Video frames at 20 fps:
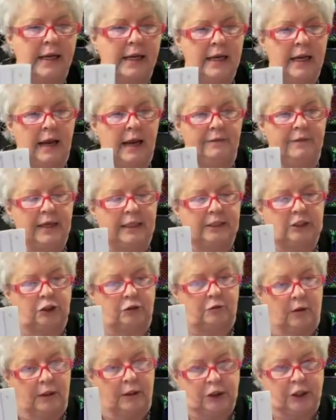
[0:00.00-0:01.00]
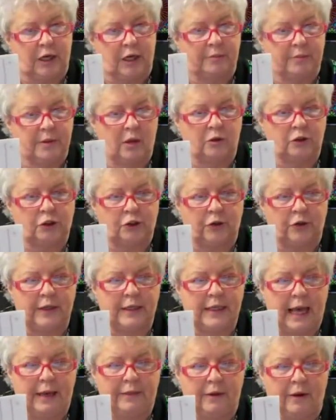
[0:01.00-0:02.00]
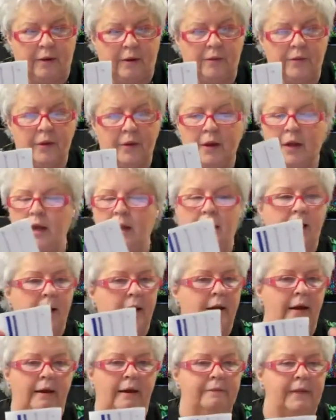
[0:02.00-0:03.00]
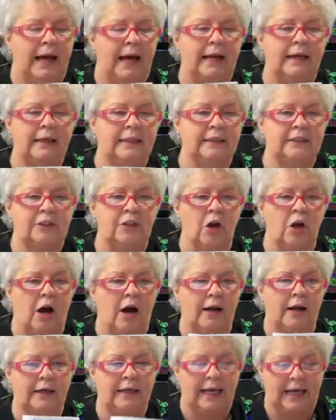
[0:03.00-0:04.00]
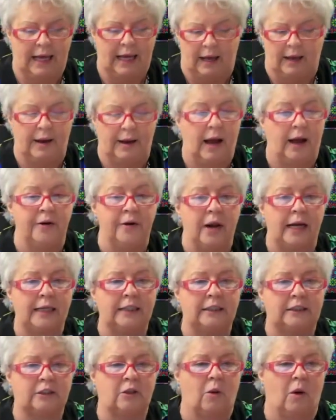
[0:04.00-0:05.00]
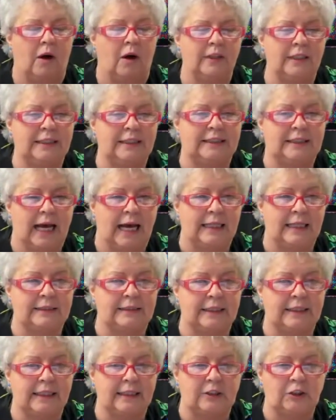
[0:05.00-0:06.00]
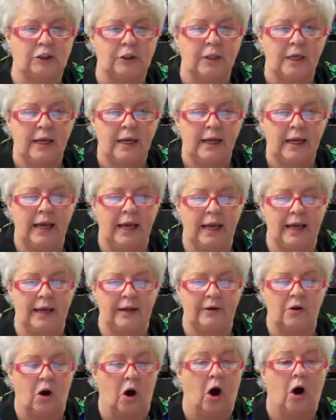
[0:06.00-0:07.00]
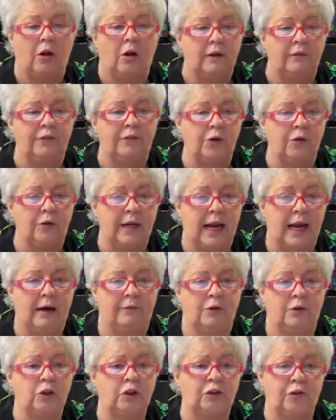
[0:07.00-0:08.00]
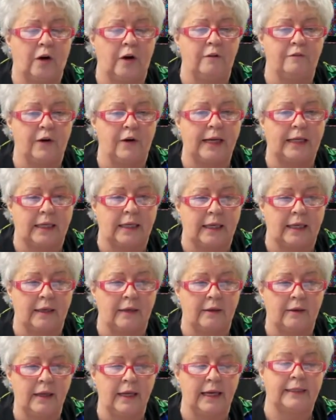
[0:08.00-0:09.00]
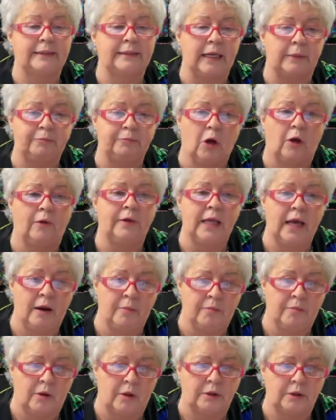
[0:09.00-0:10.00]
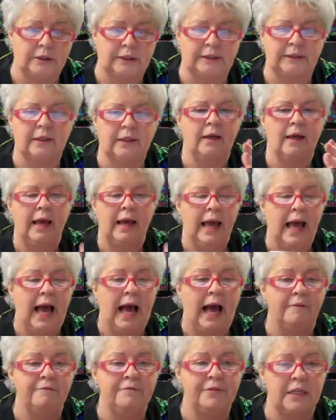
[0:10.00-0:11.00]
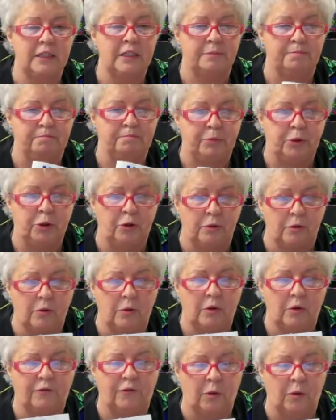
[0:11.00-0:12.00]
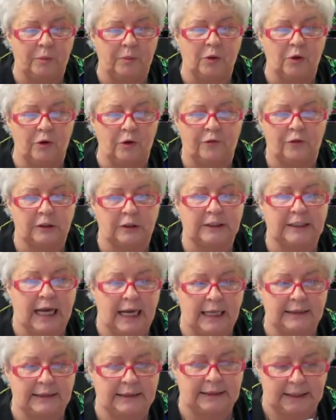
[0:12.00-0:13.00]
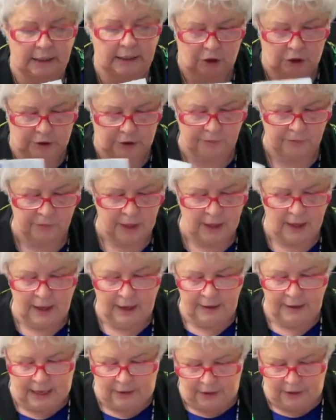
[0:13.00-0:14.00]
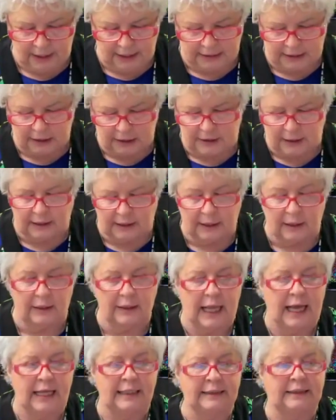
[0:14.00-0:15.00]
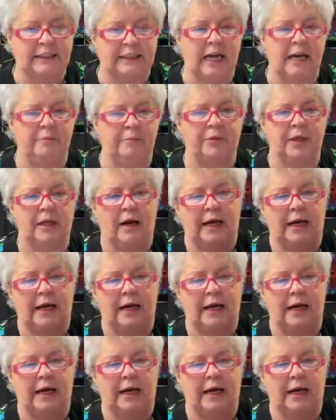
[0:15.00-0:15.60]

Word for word: and they scrunch it up closer together. That is not uh, a nice quality satin stitch. And all of you that have Husqvarna Viking, except on the emeralds, have this beautiful, beautiful satin stitch. Now, this is a little landscape that I